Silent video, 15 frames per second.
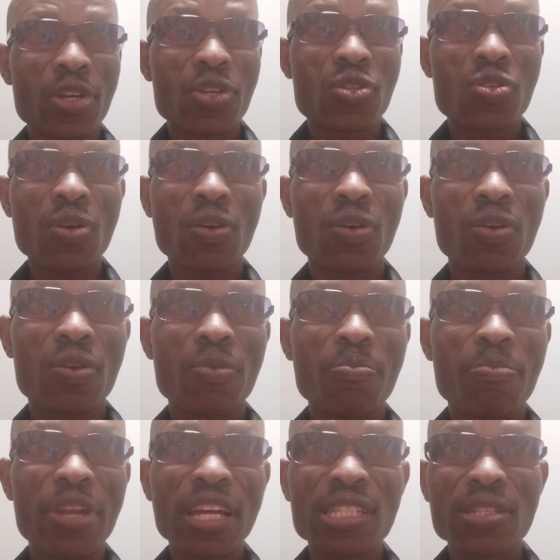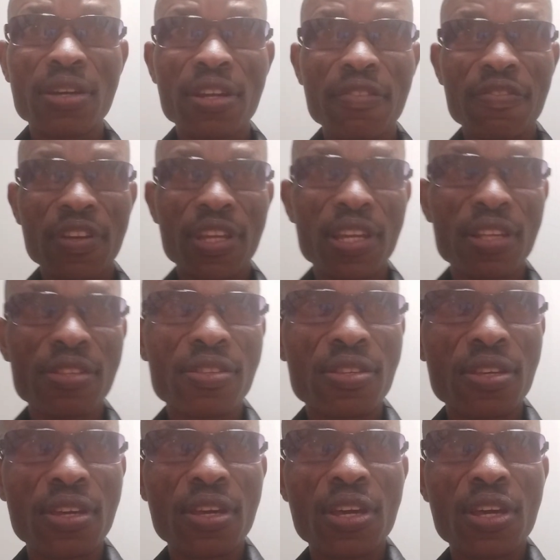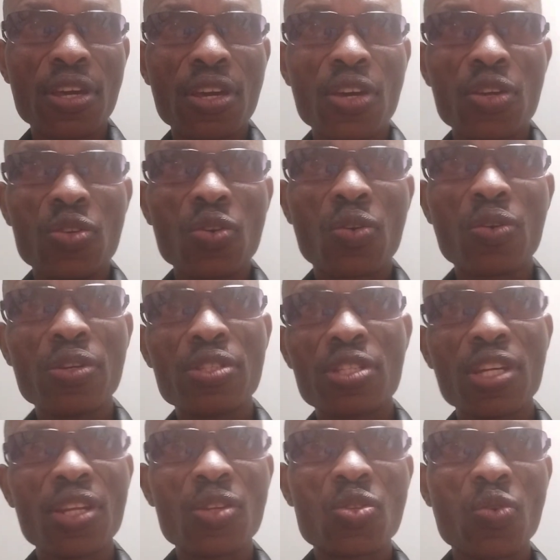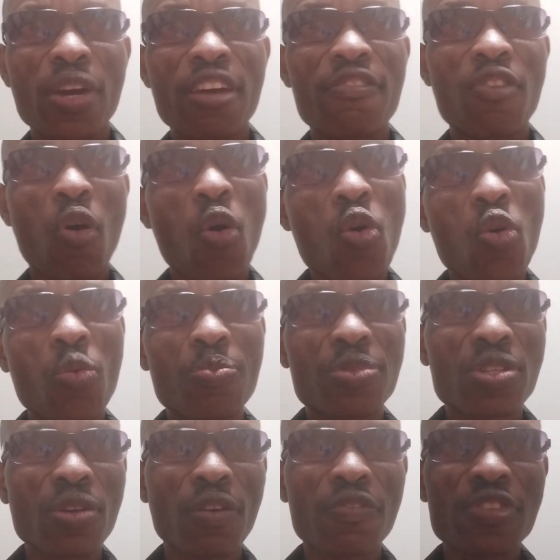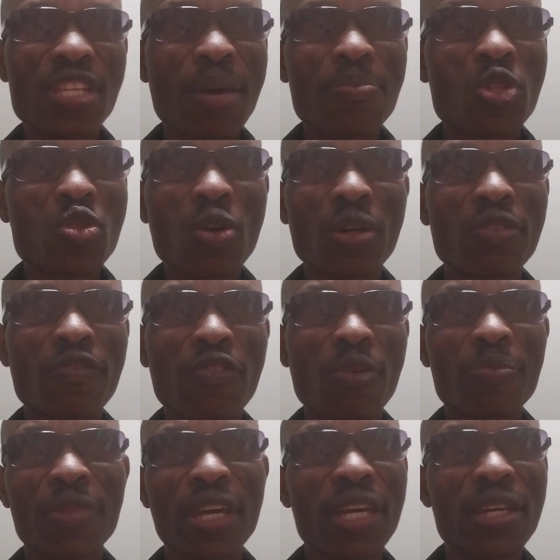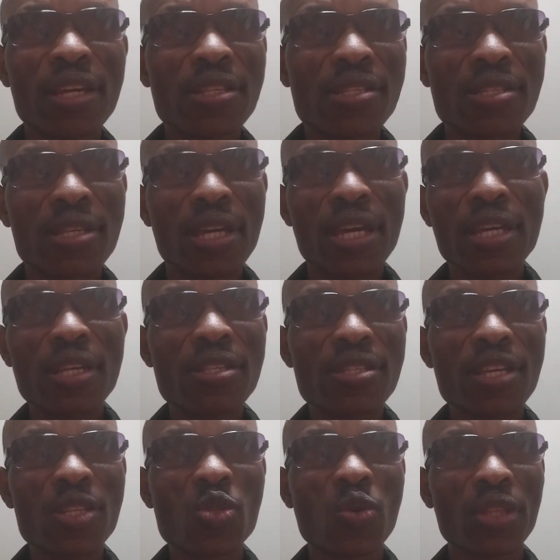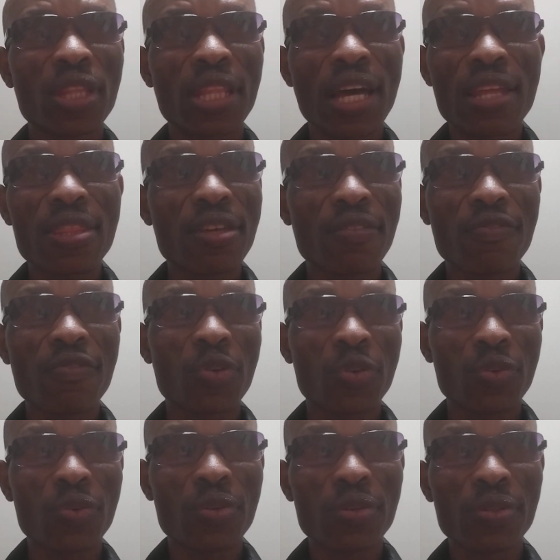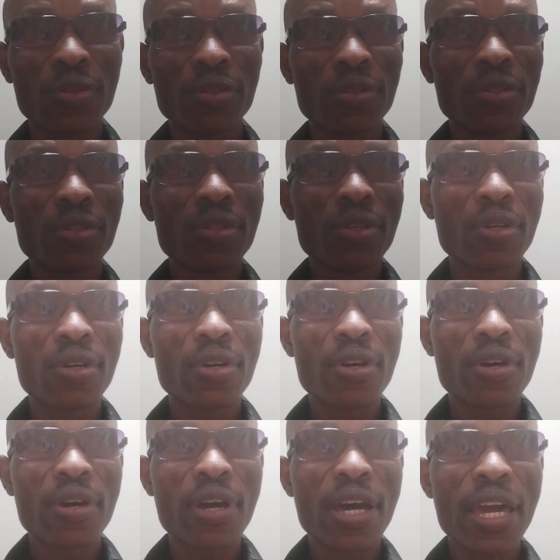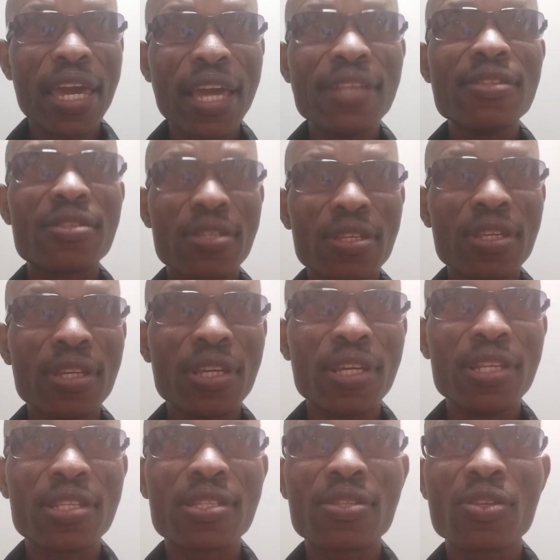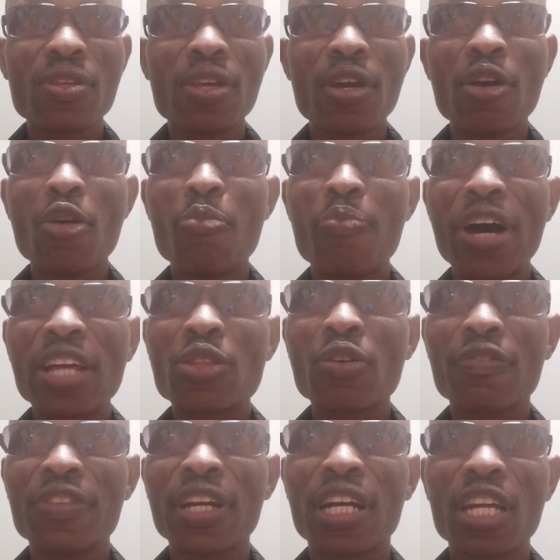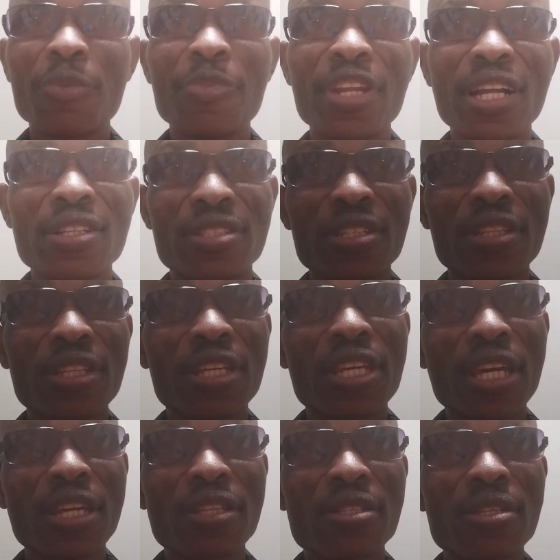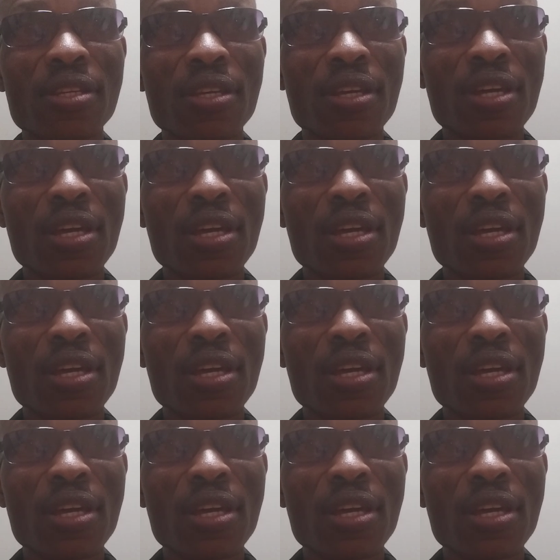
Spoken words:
So, black South Africans, you continue to have hopes of some sort from the ANC. ANC has got nothing for you. ANC is part of the criminal syndicate.